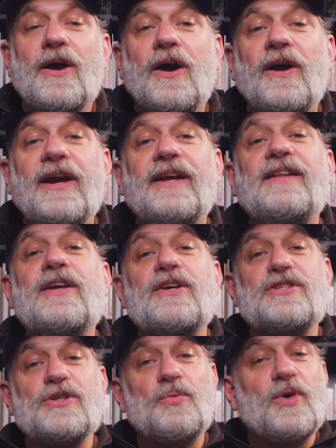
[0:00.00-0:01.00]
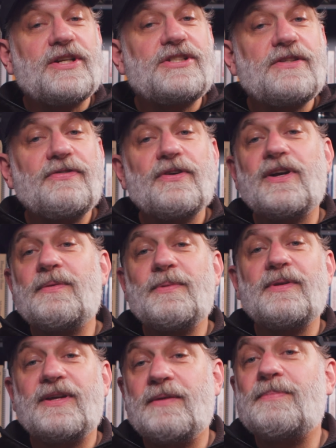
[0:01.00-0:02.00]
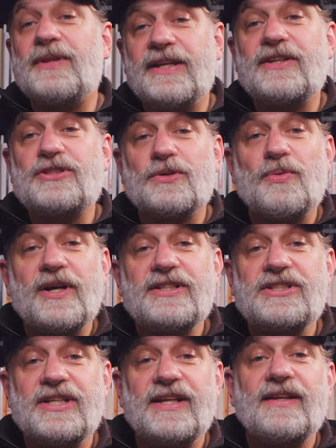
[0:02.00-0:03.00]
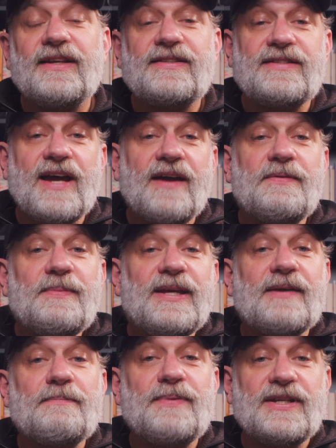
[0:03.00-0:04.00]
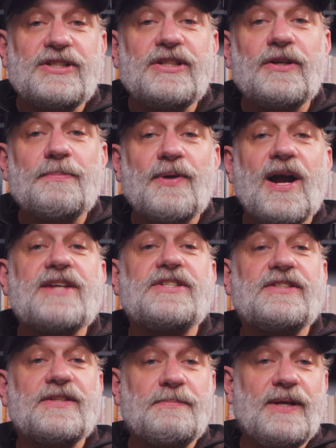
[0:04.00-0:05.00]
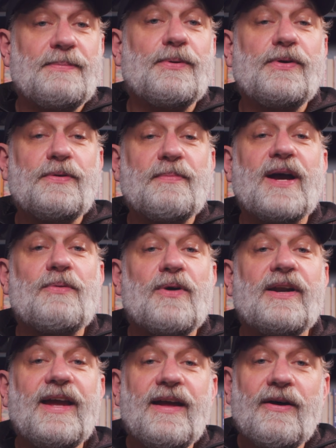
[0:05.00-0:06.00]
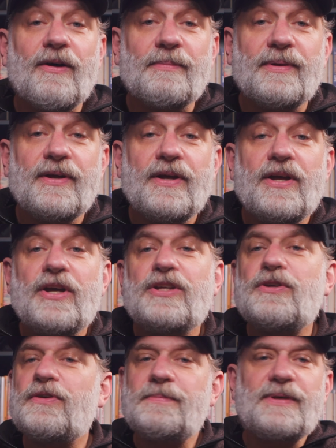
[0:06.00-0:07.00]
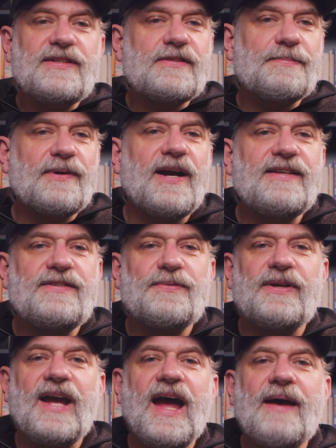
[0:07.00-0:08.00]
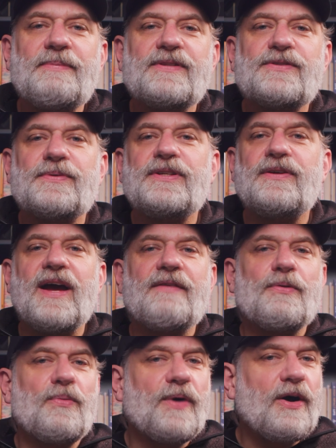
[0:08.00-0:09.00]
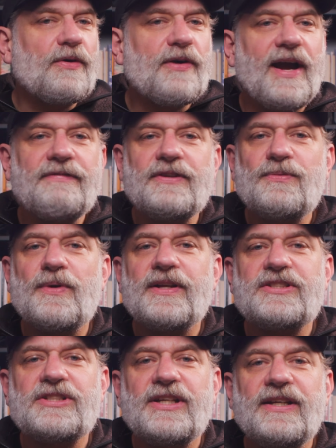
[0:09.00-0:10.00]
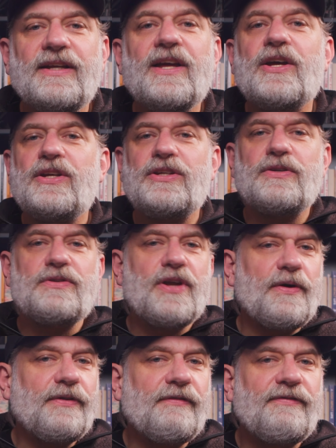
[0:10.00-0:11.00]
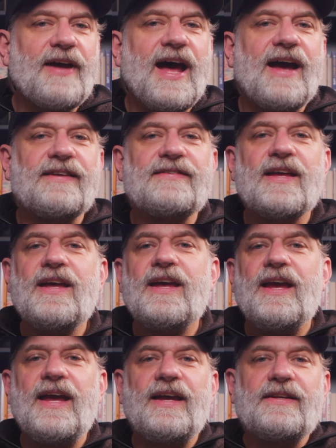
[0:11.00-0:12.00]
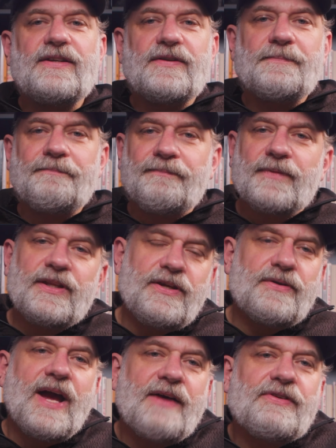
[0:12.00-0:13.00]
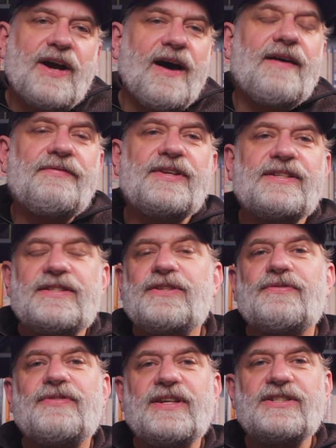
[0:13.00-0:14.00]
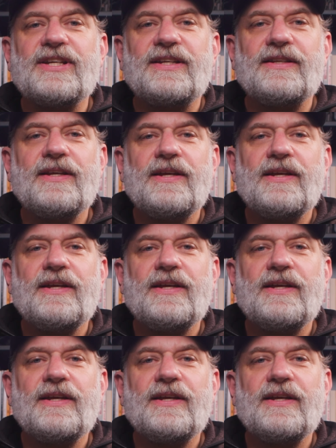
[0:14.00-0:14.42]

All right, so once you've completed your one sheet, it's time to begin pitching your project to people who might want to help. You would be surprised at what happens when you have a well-crafted one sheet, you know the facts, and you have confidence in your vision.